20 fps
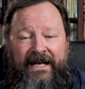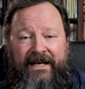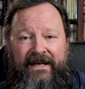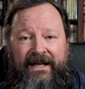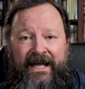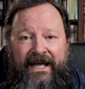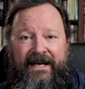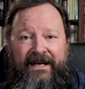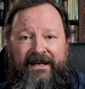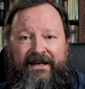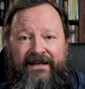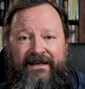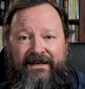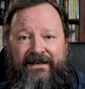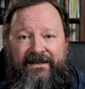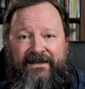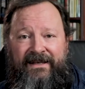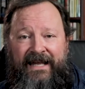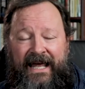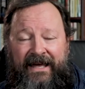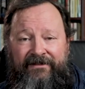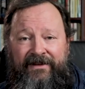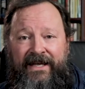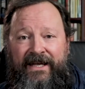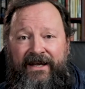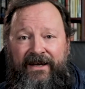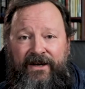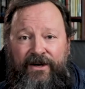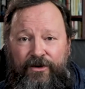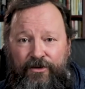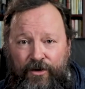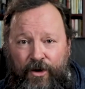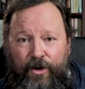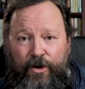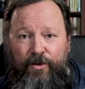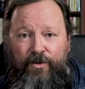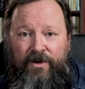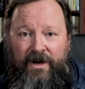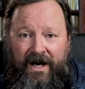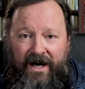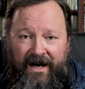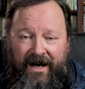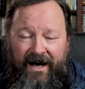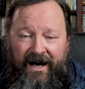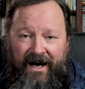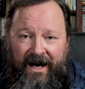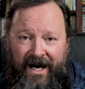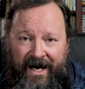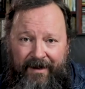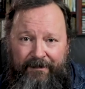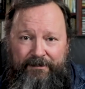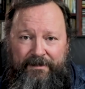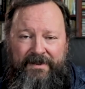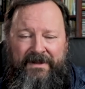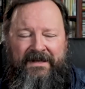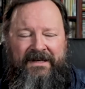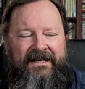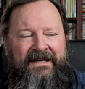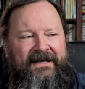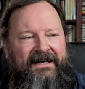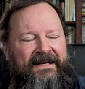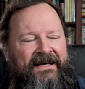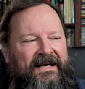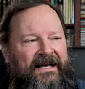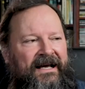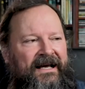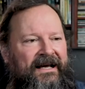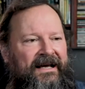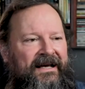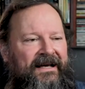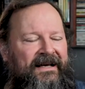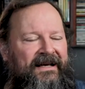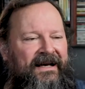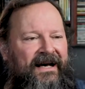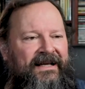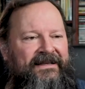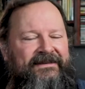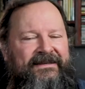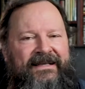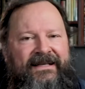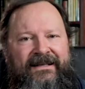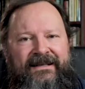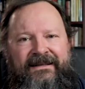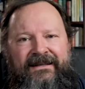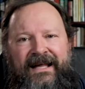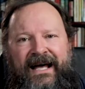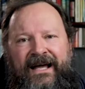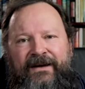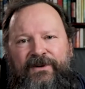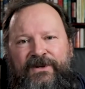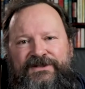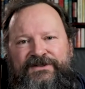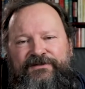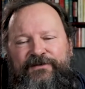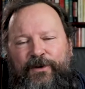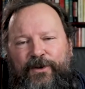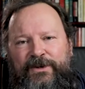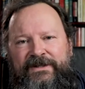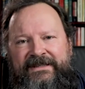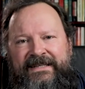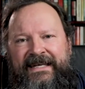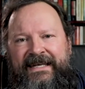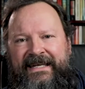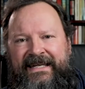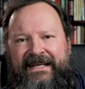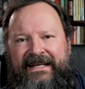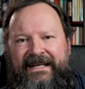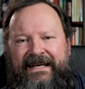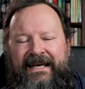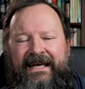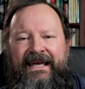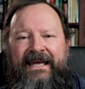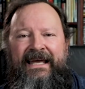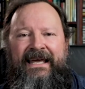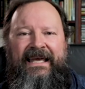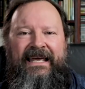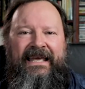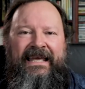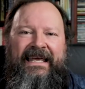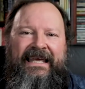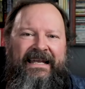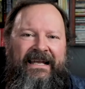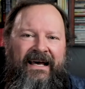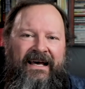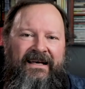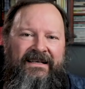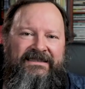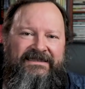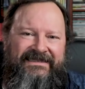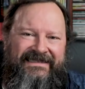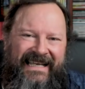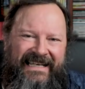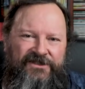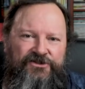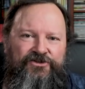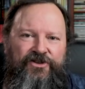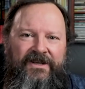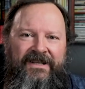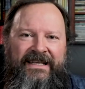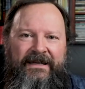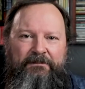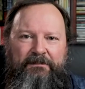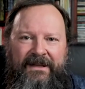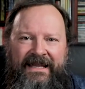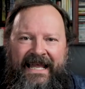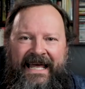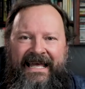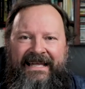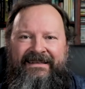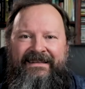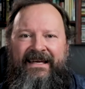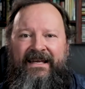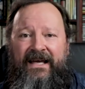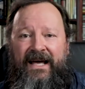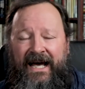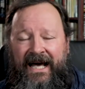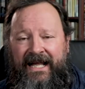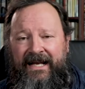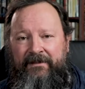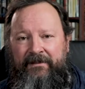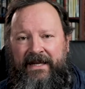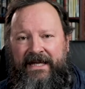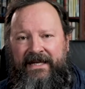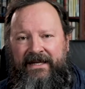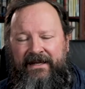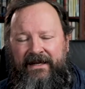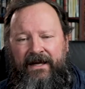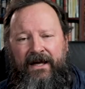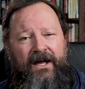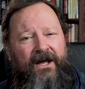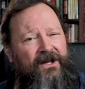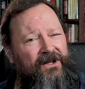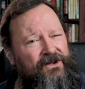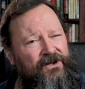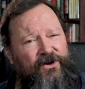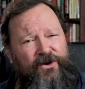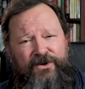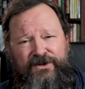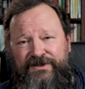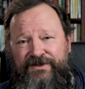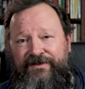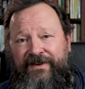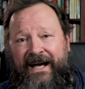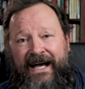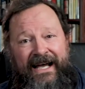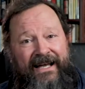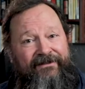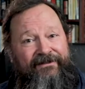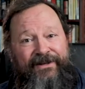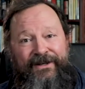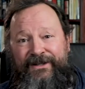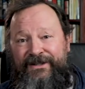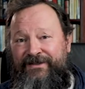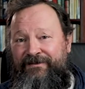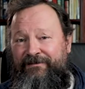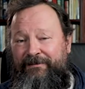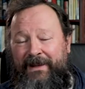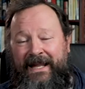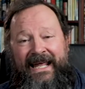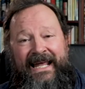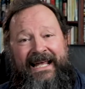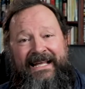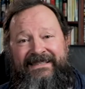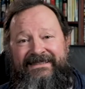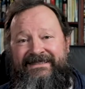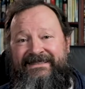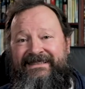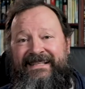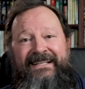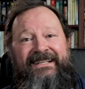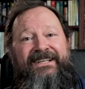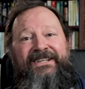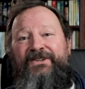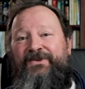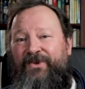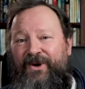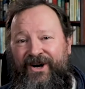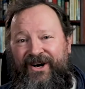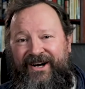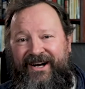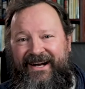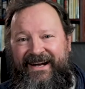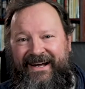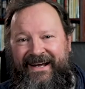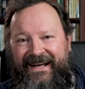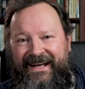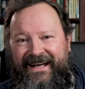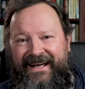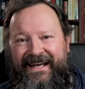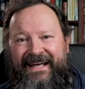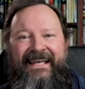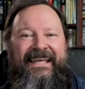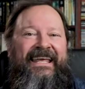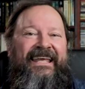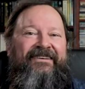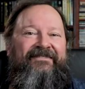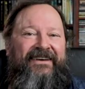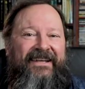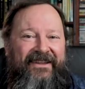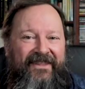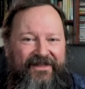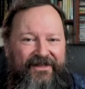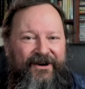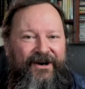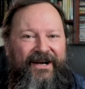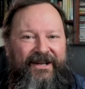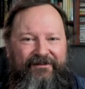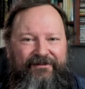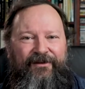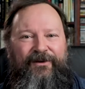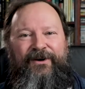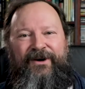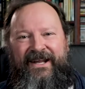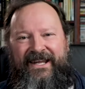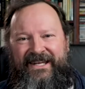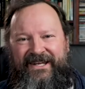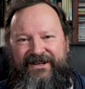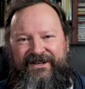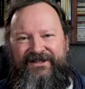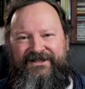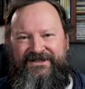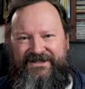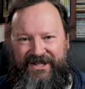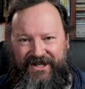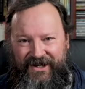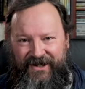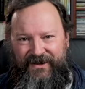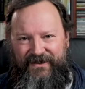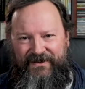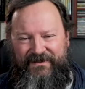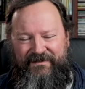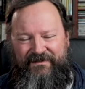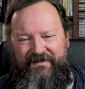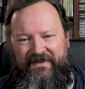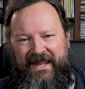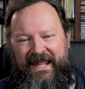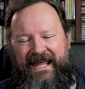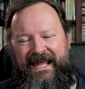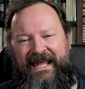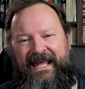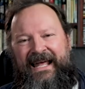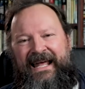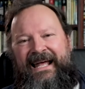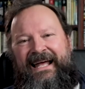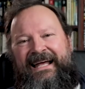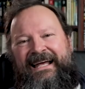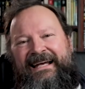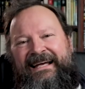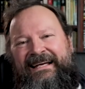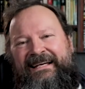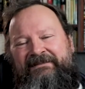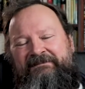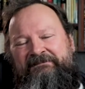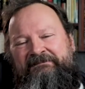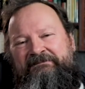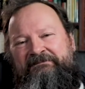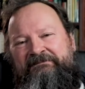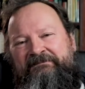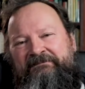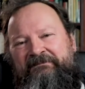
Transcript: and having grown up until I was 14 in a centrally planned economy, those five-year plans didn't work even 30, 40 years ago. And